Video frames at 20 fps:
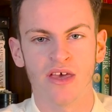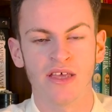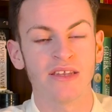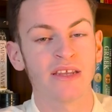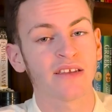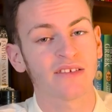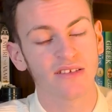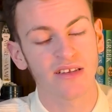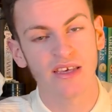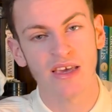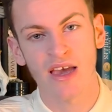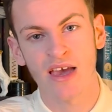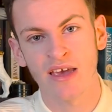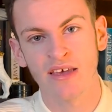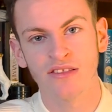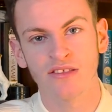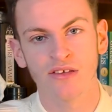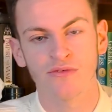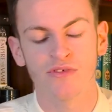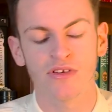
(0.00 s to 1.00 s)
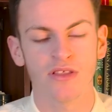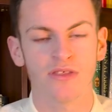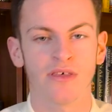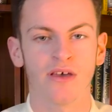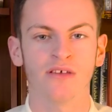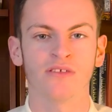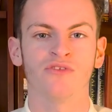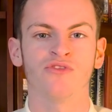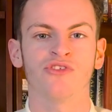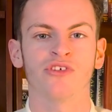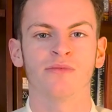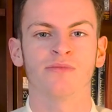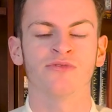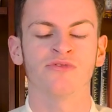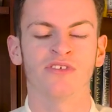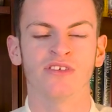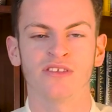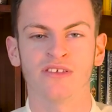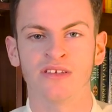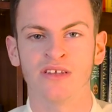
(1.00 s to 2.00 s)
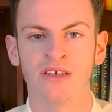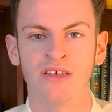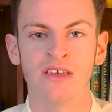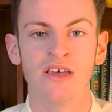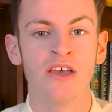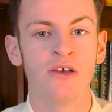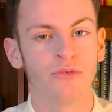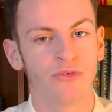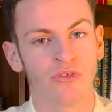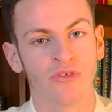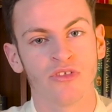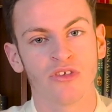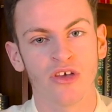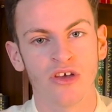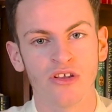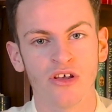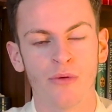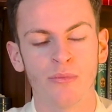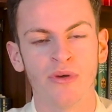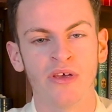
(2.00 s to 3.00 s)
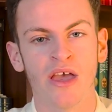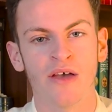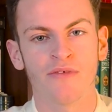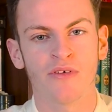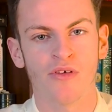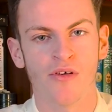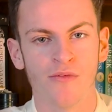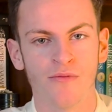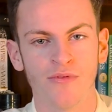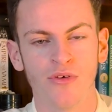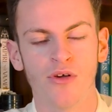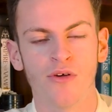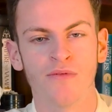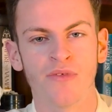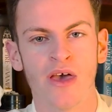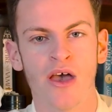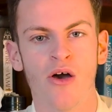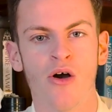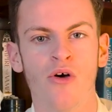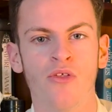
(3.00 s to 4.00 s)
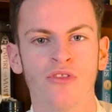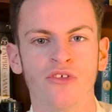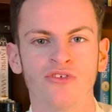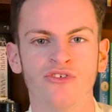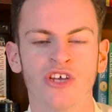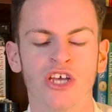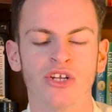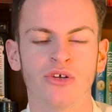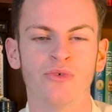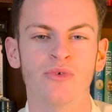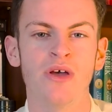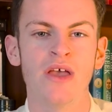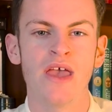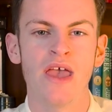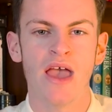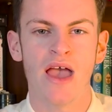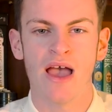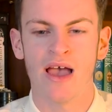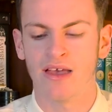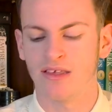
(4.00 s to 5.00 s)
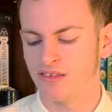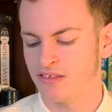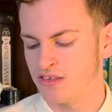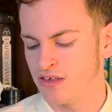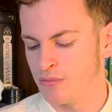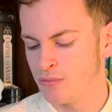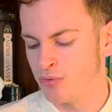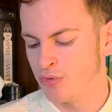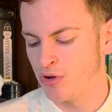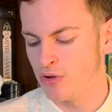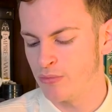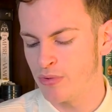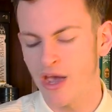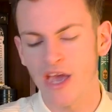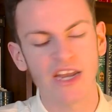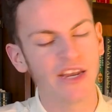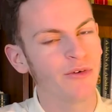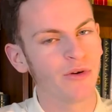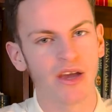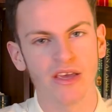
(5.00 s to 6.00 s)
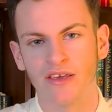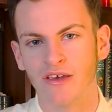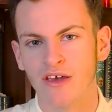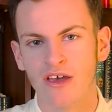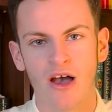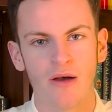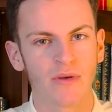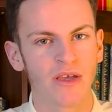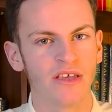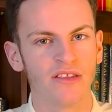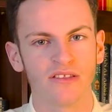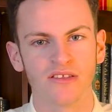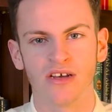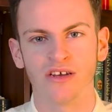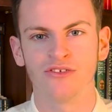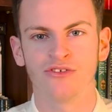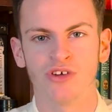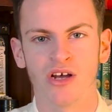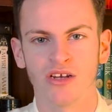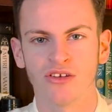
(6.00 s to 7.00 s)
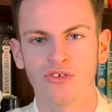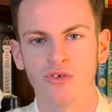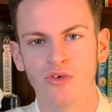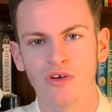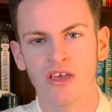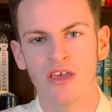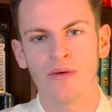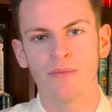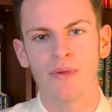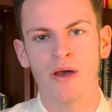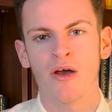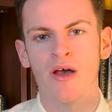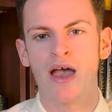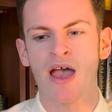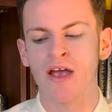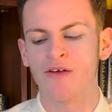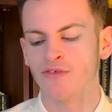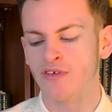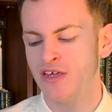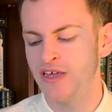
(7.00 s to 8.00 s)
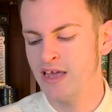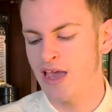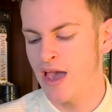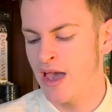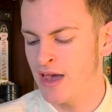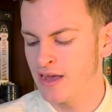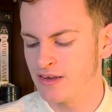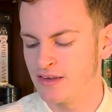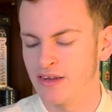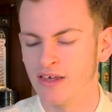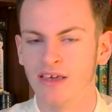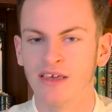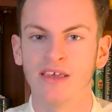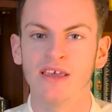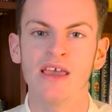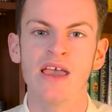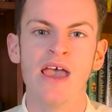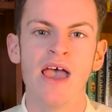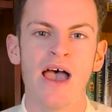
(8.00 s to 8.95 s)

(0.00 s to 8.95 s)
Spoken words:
that. Natalie Haynes, I read 1,000 Ships recently, which was good. I'll be having a review of that on the channel at some point. But anyway, I'm getting sidetracked talking about Ariadne.